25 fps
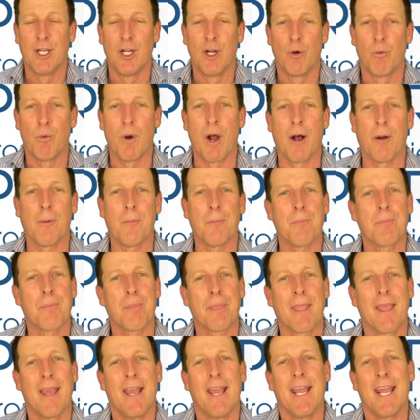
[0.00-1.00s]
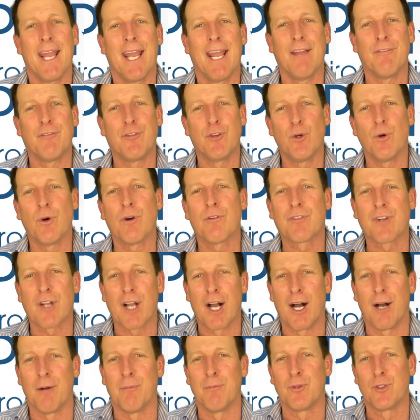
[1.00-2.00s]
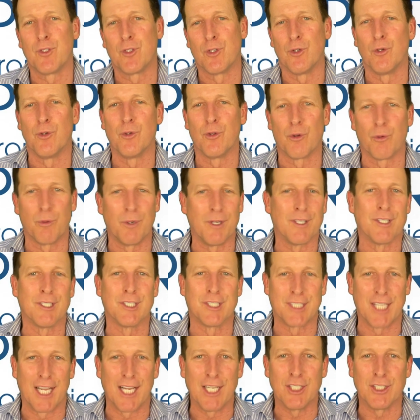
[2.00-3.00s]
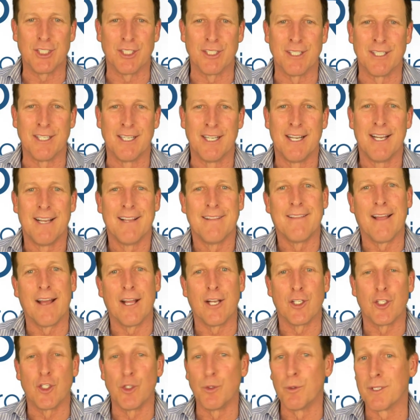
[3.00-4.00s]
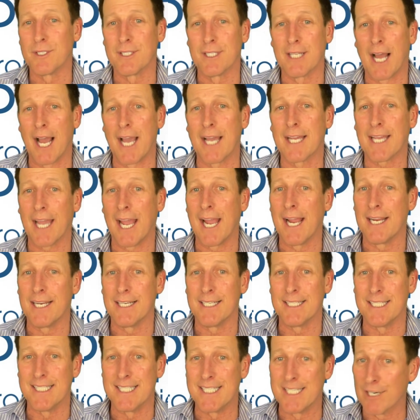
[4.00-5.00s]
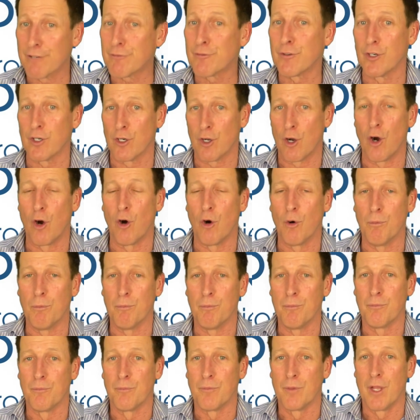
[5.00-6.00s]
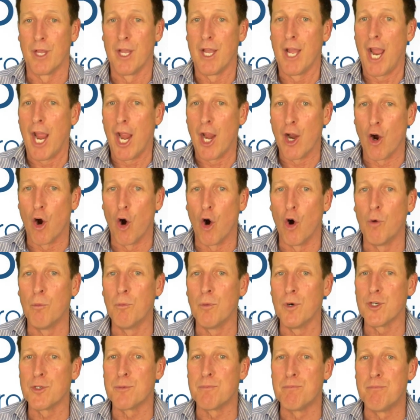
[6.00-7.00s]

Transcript: Well, if you have come to the realization that you would like a different home, a home which